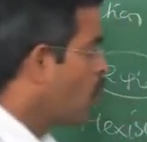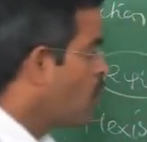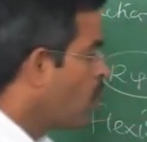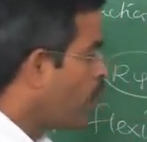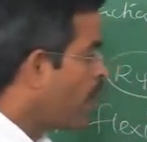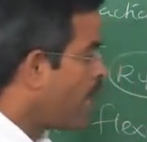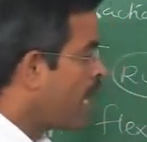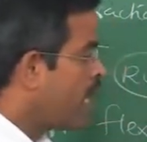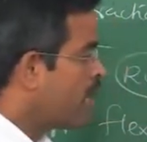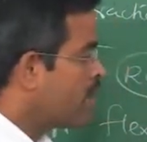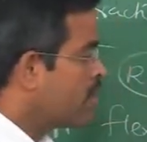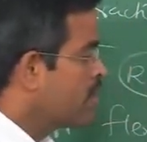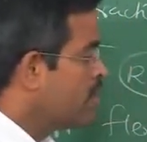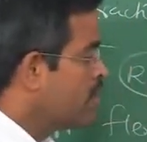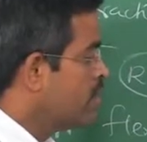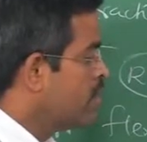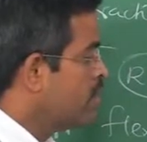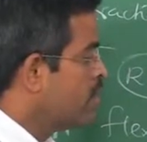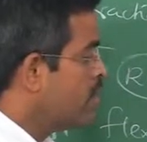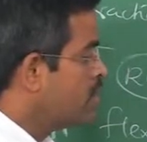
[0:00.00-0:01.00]
where
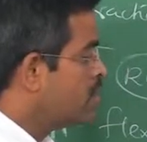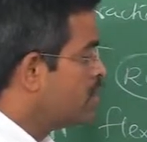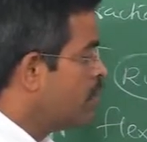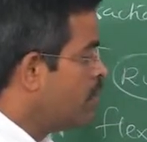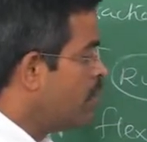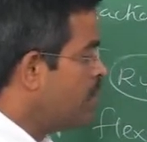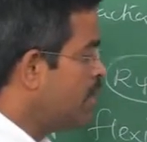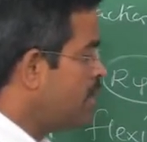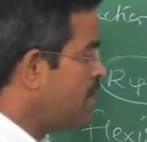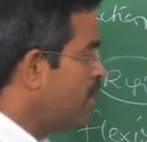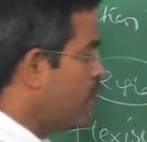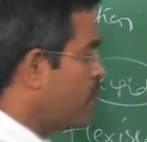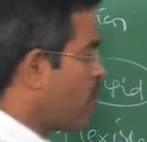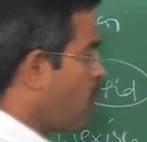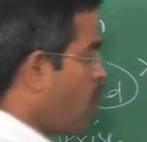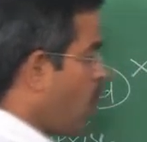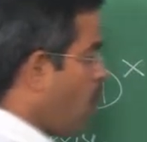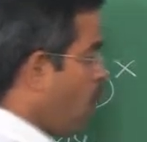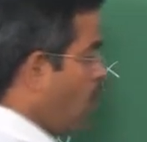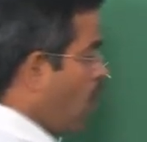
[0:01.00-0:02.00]
the stability of the
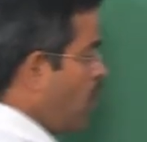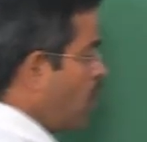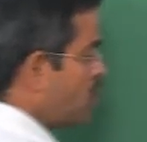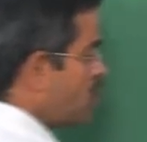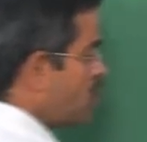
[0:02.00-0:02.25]
whole